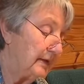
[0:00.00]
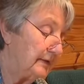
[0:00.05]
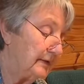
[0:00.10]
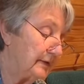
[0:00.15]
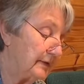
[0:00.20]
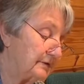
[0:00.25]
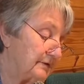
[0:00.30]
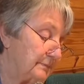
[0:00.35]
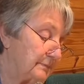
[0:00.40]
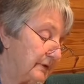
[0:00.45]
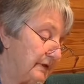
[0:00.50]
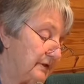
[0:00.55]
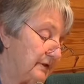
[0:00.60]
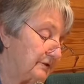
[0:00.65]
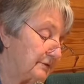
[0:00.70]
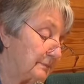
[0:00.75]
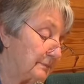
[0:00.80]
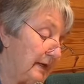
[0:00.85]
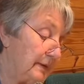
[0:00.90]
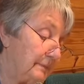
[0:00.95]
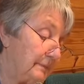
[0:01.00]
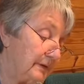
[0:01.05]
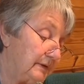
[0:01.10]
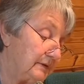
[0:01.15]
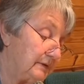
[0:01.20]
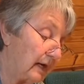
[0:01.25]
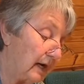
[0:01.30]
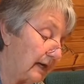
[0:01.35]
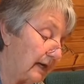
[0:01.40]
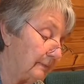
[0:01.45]
Their speech may be
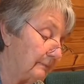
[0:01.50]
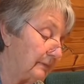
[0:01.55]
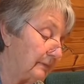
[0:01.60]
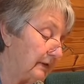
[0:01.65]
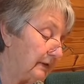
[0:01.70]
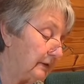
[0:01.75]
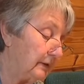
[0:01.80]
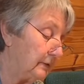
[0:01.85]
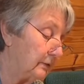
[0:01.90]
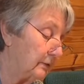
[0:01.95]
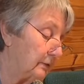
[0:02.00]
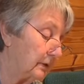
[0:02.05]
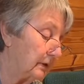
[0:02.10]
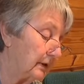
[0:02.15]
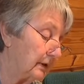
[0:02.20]
timely or